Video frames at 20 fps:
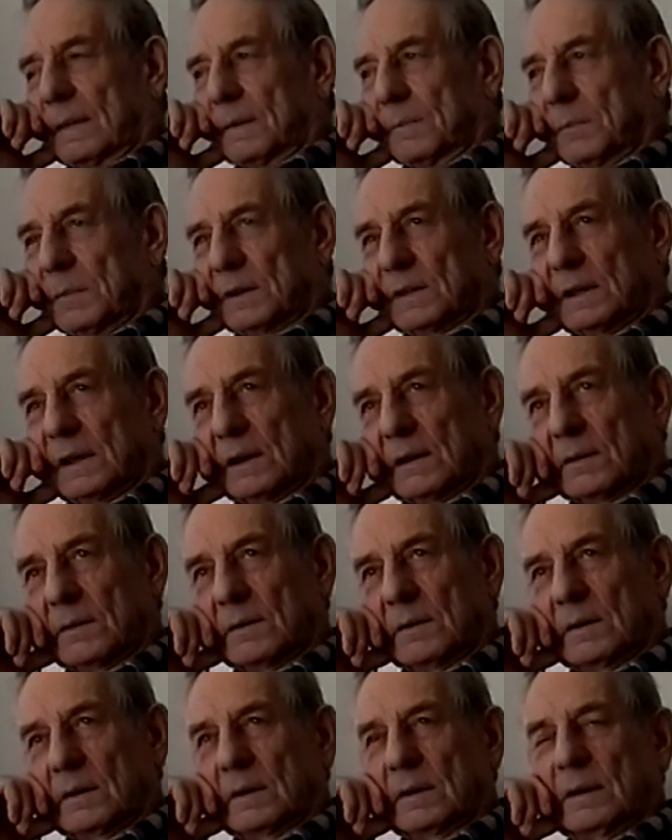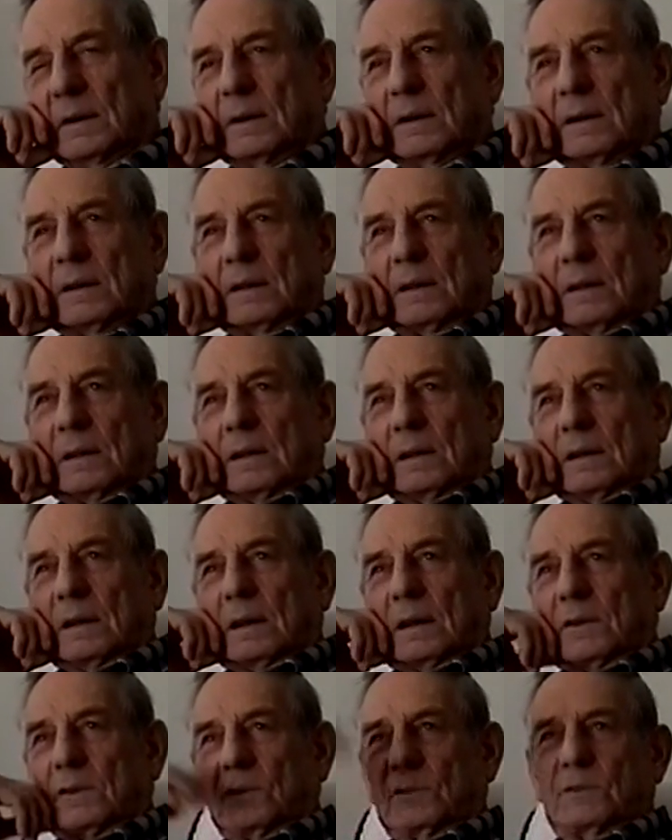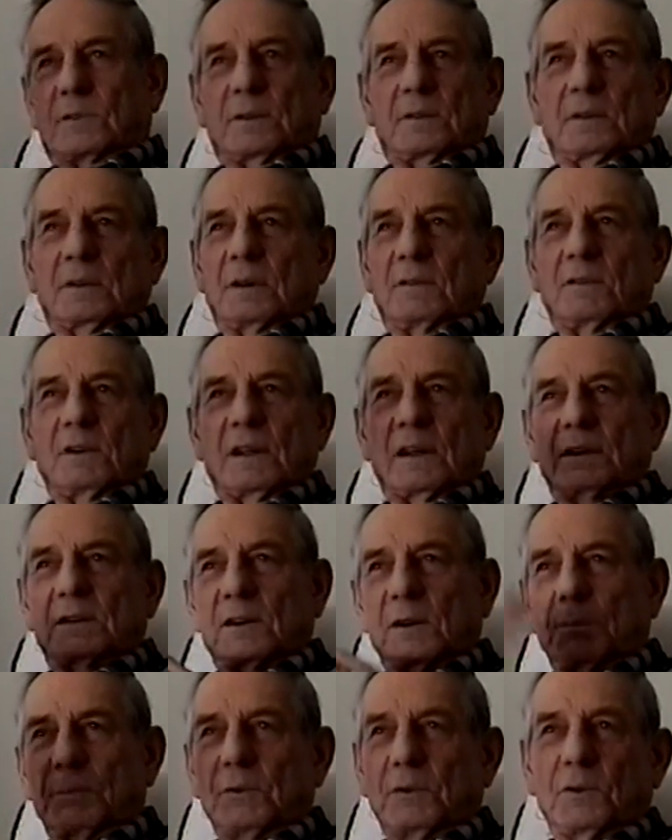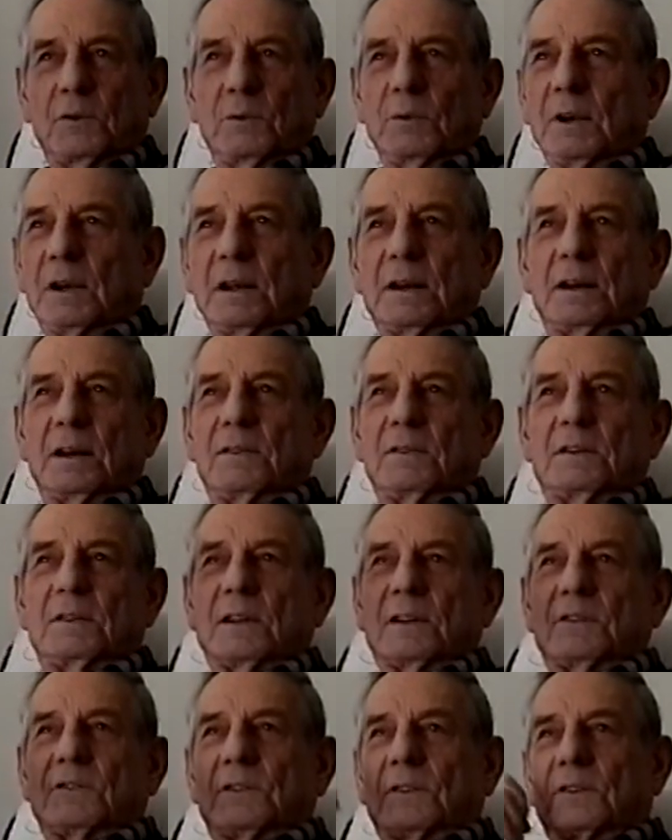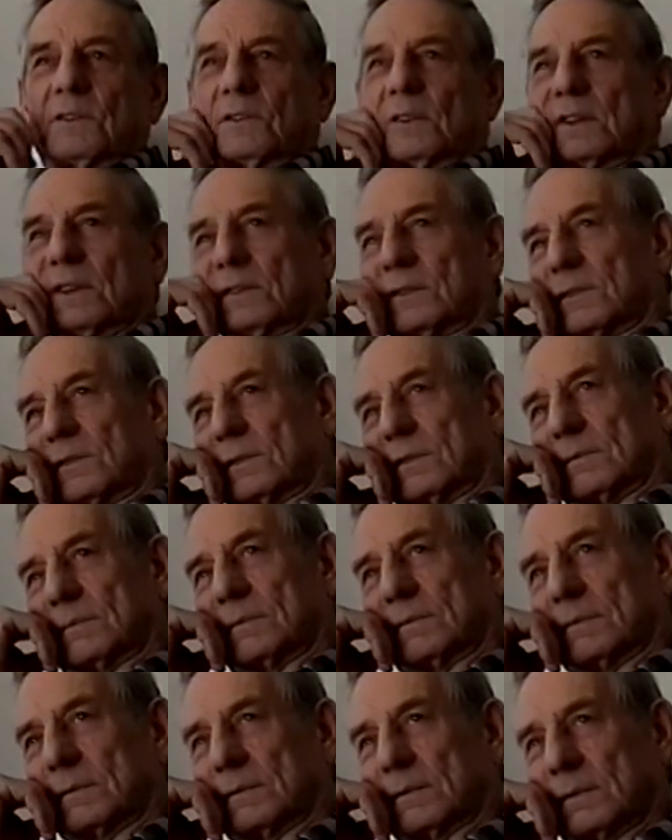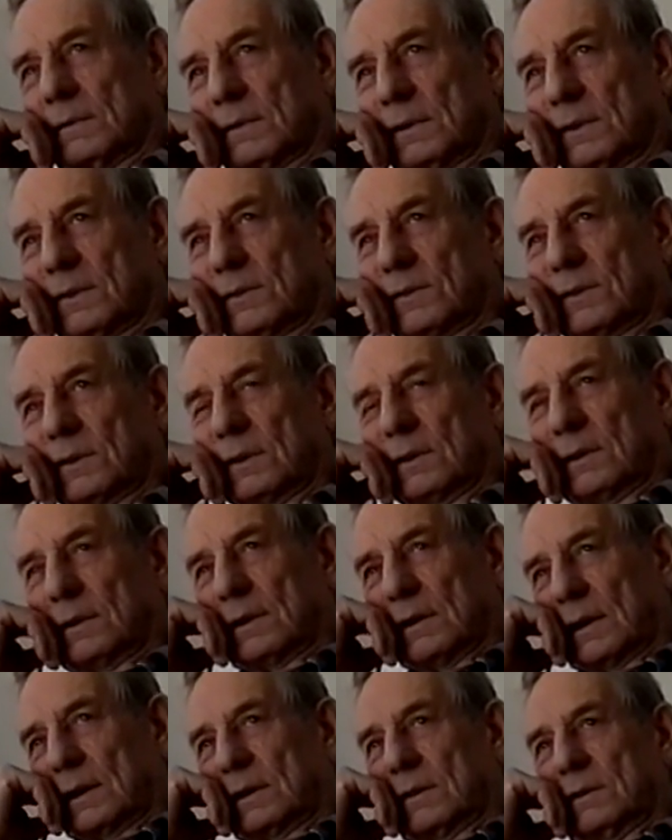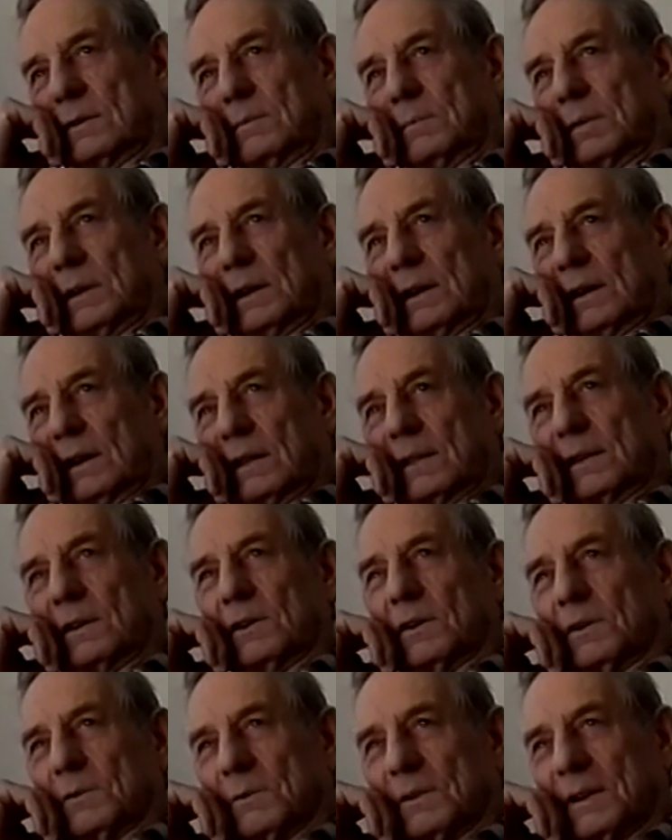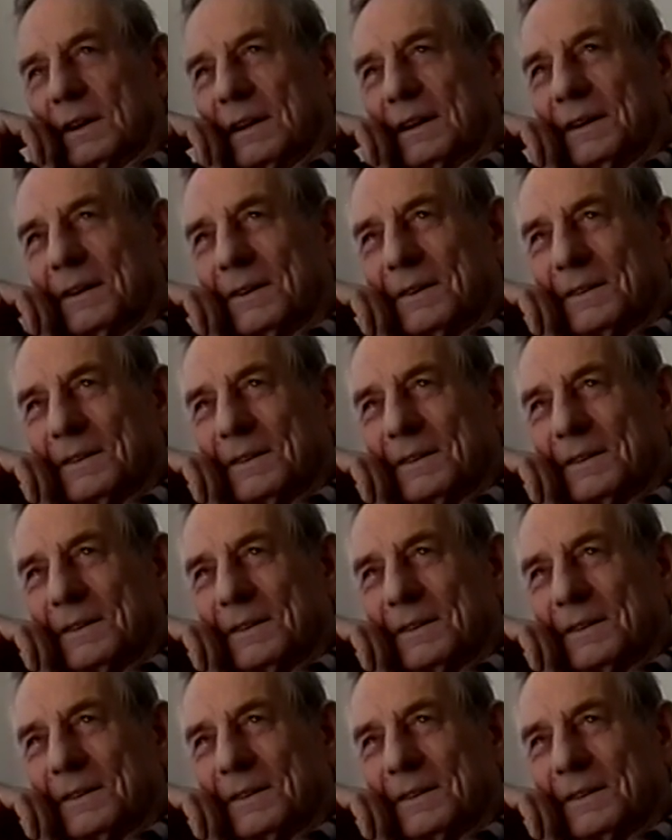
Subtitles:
but then I just never liked it. I put it away and never touched it since. Just I couldn't play nothing on one now.